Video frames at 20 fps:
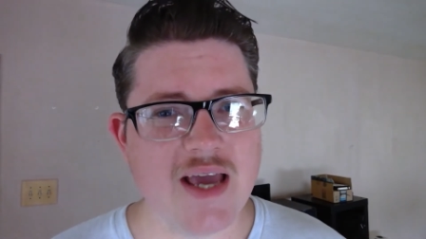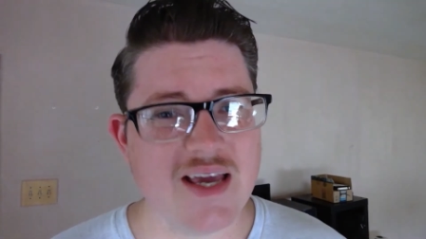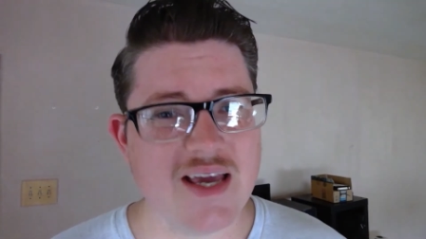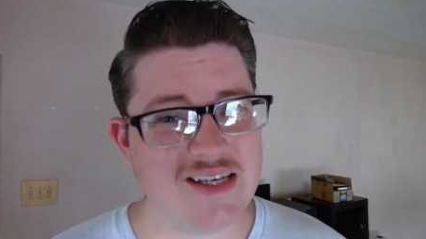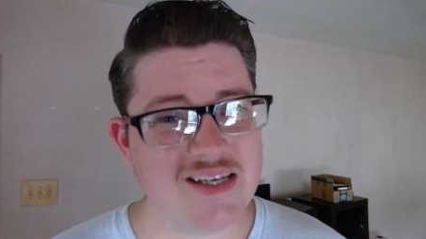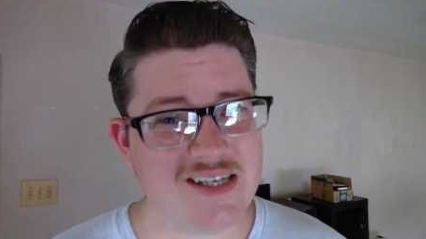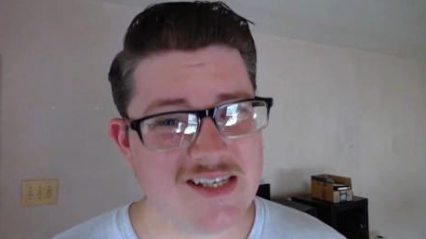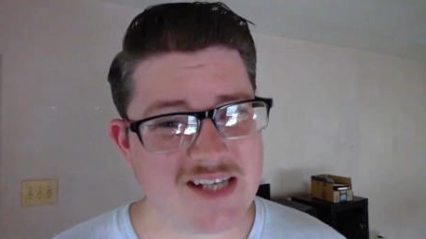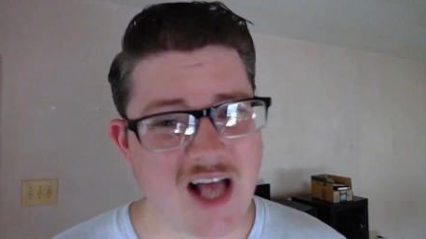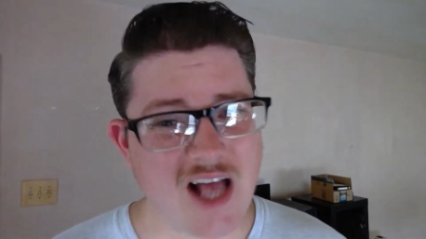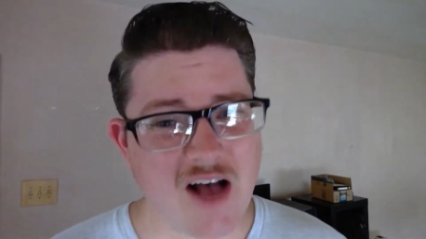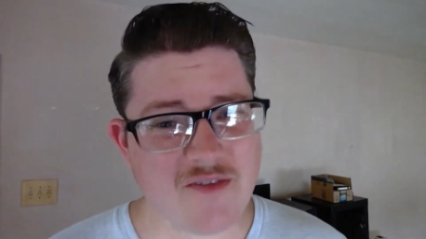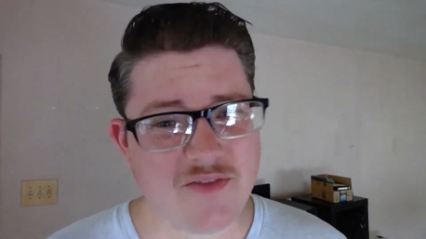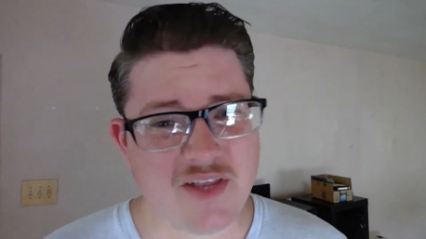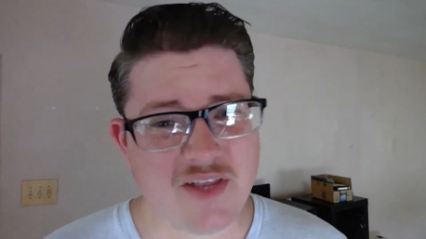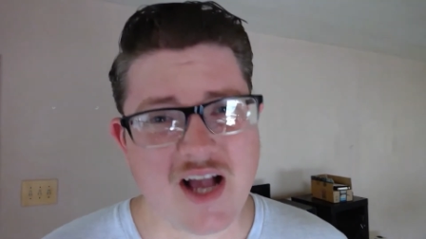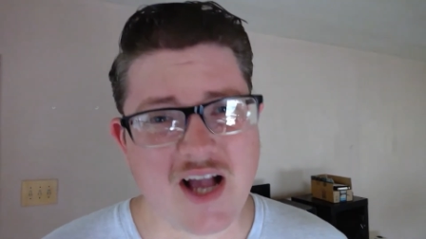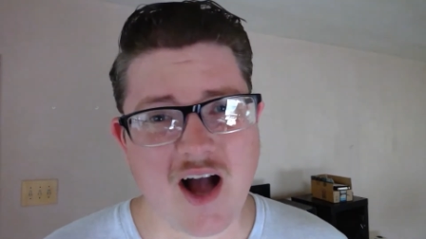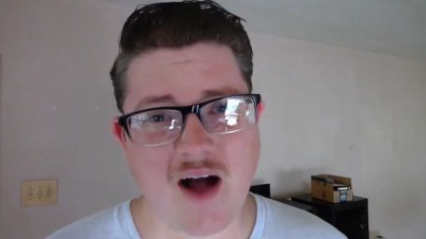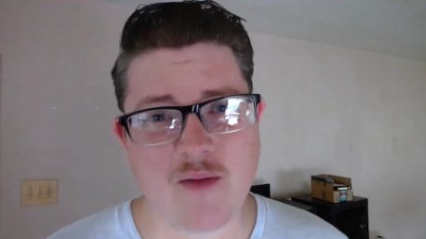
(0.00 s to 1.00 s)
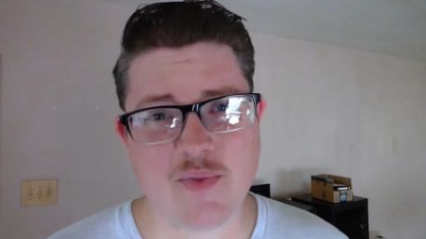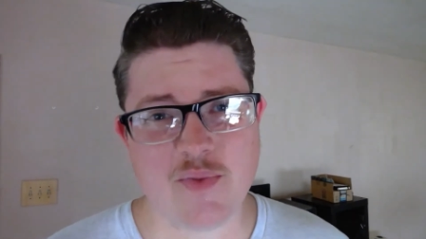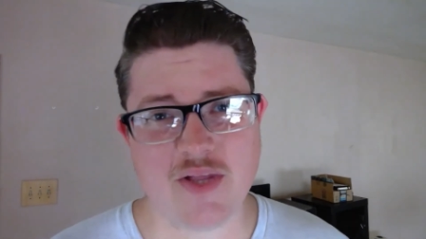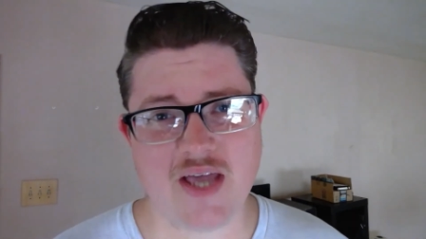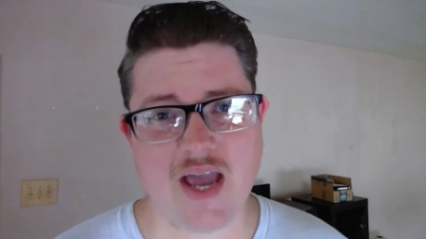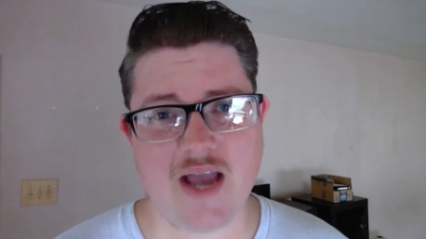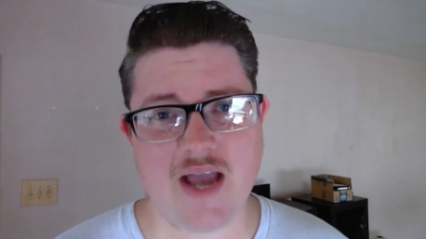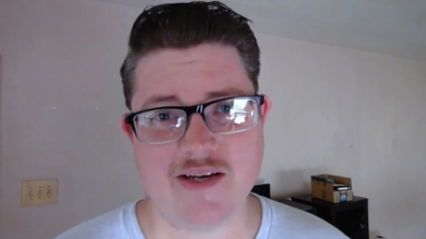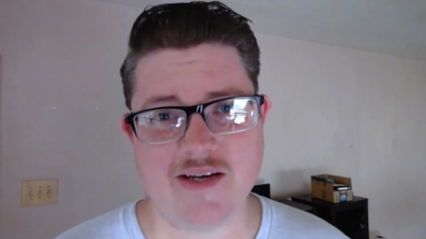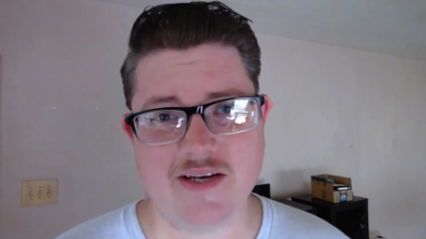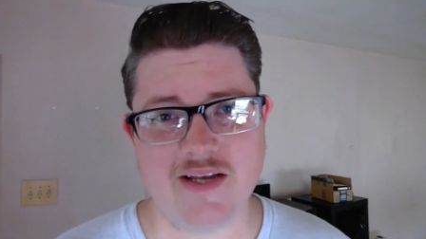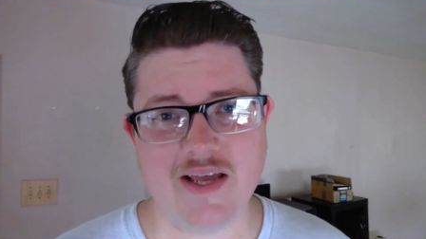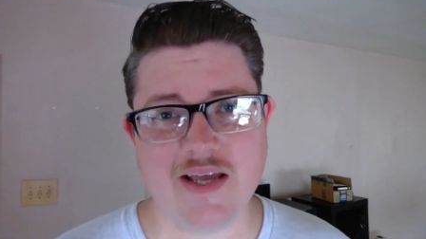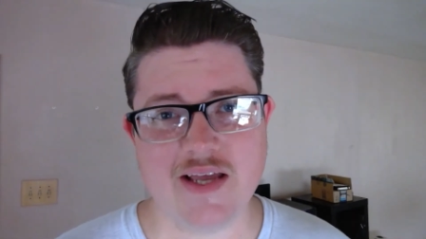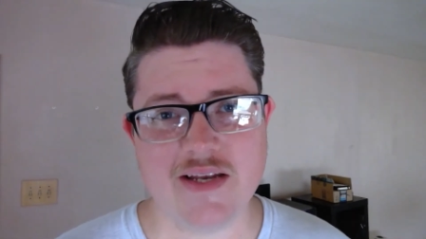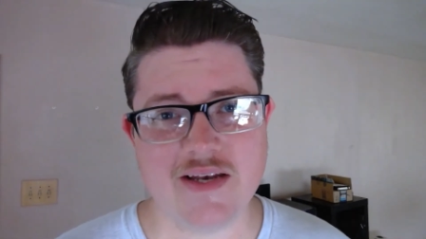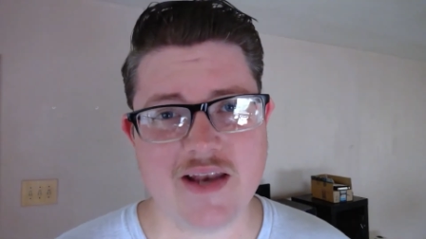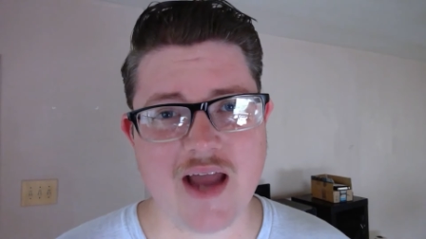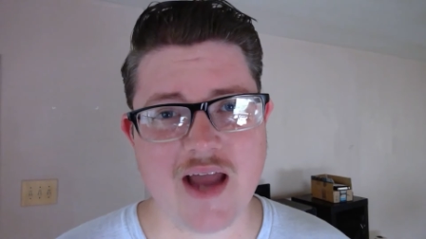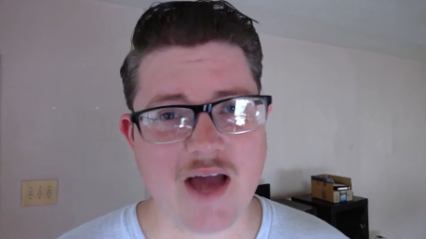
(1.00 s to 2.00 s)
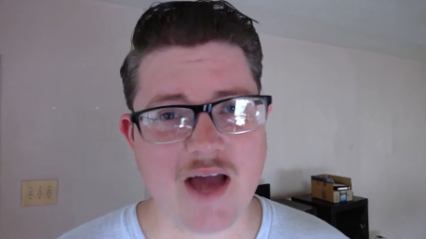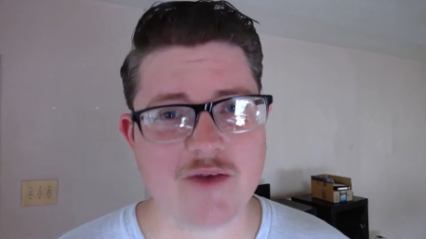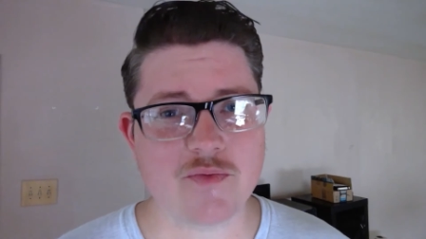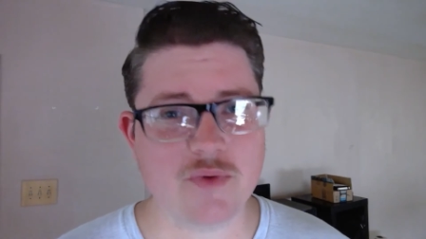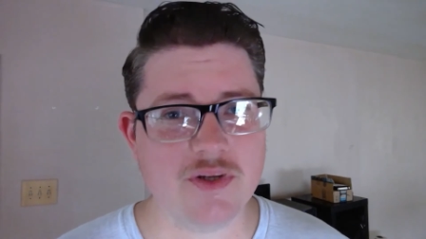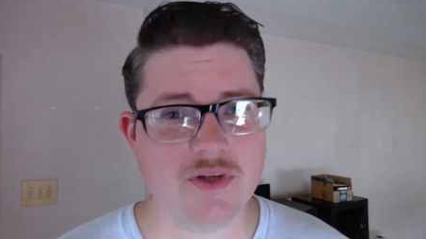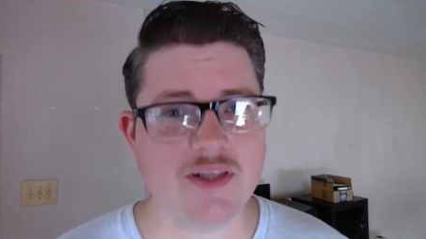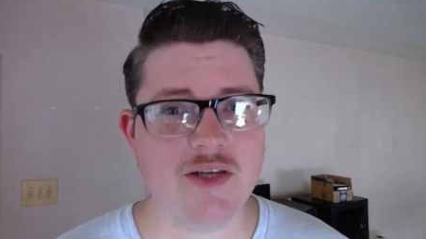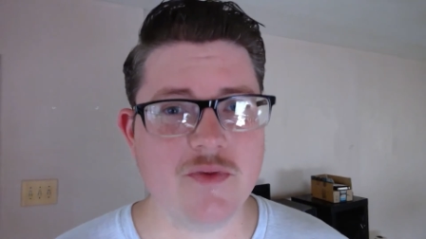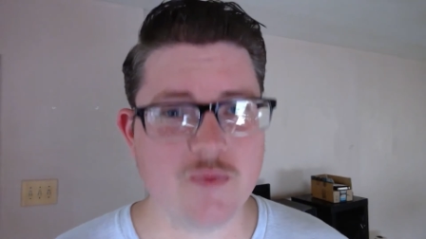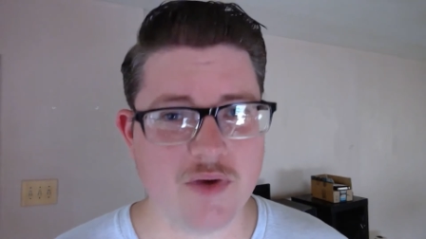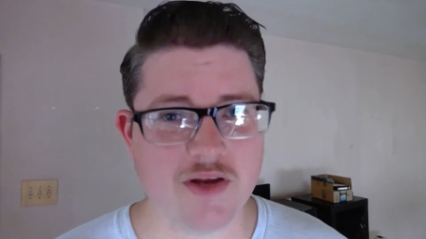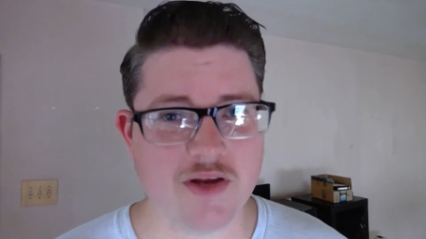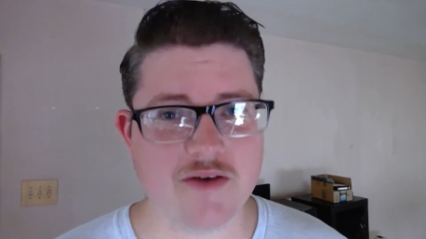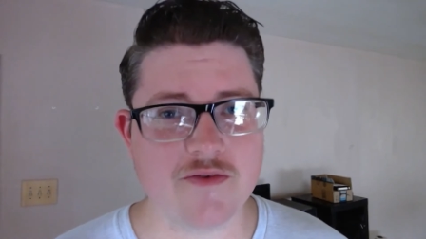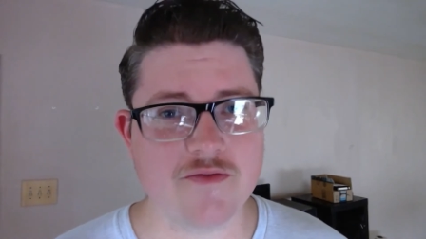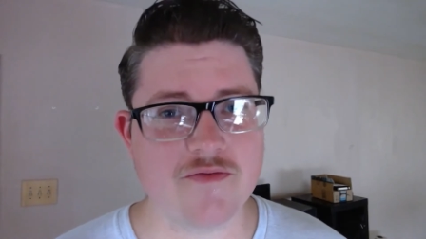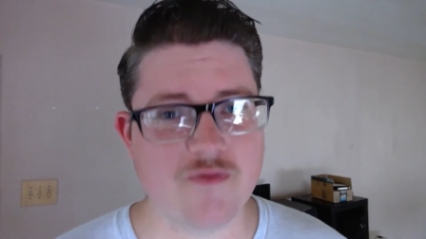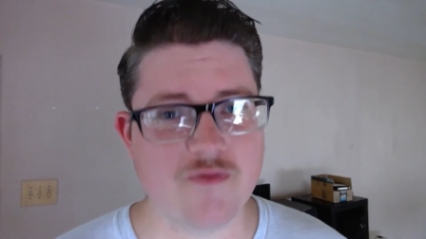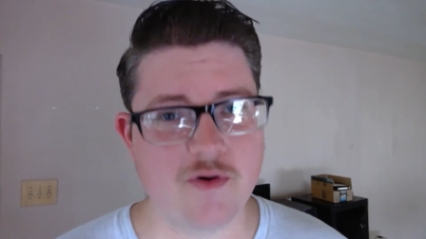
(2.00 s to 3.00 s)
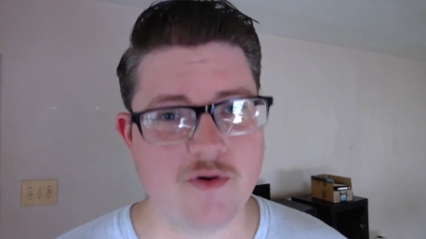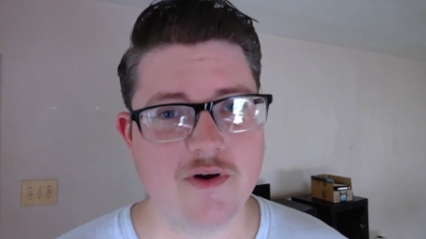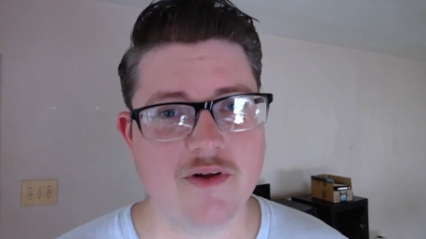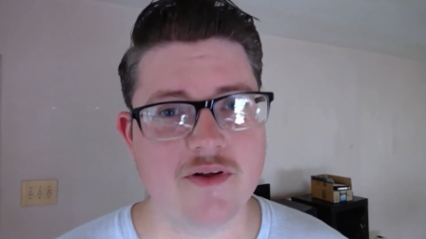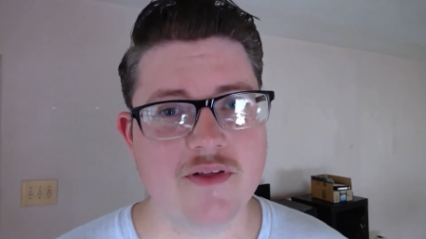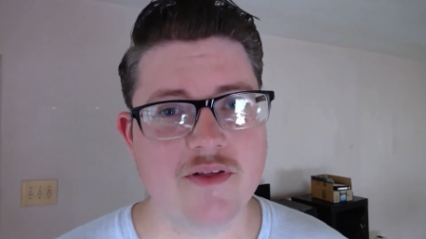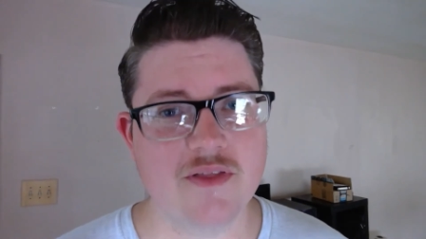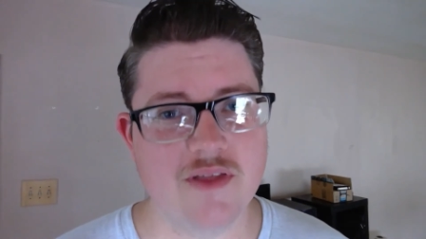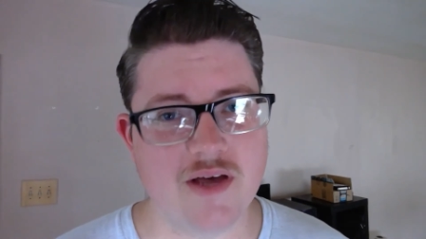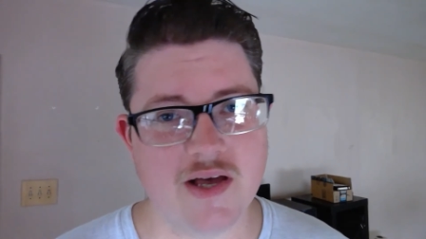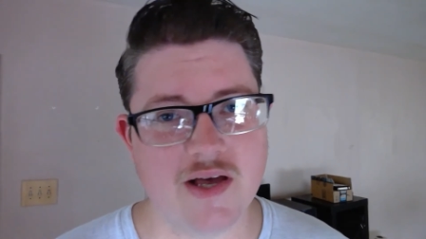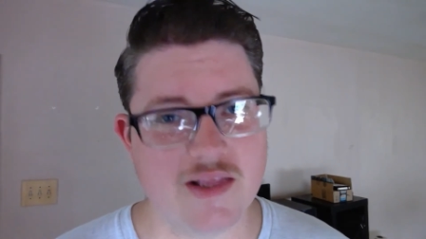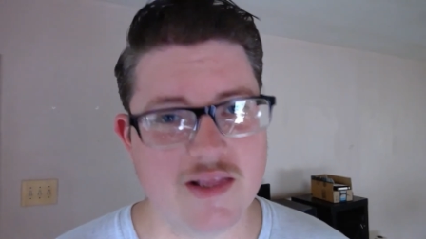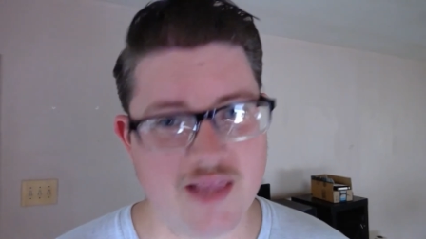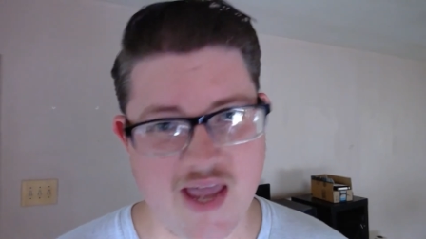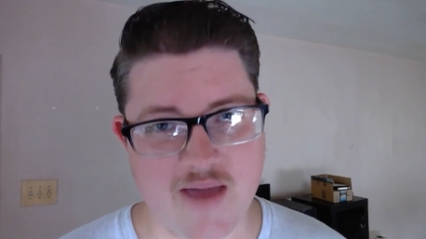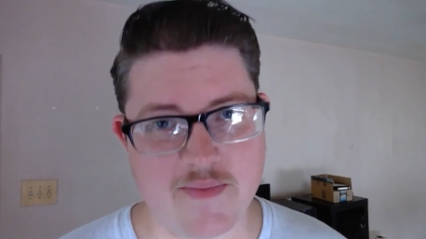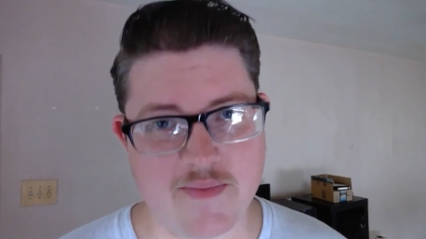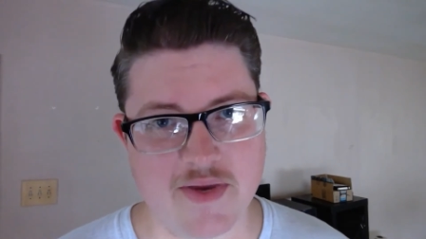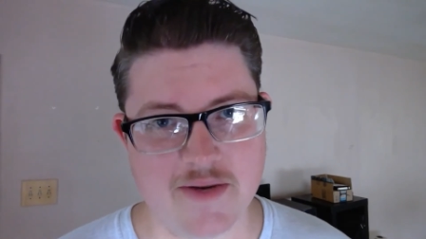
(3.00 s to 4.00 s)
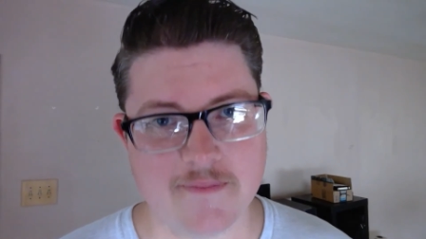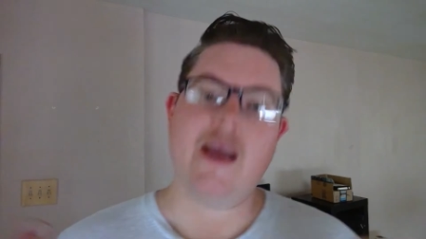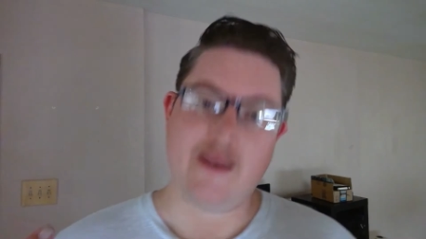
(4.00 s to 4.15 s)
is awfully complicated and not really written for the layman.